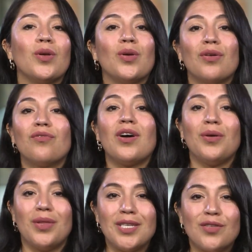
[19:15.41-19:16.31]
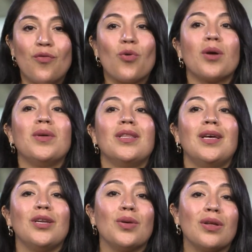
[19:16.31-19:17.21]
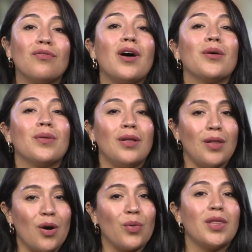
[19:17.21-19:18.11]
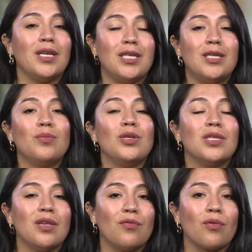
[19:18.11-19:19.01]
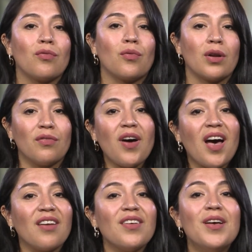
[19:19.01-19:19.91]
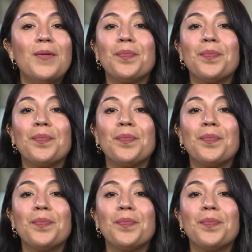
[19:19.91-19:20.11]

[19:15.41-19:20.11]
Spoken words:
You can file this form, and then you can file along with a DWC Form 45.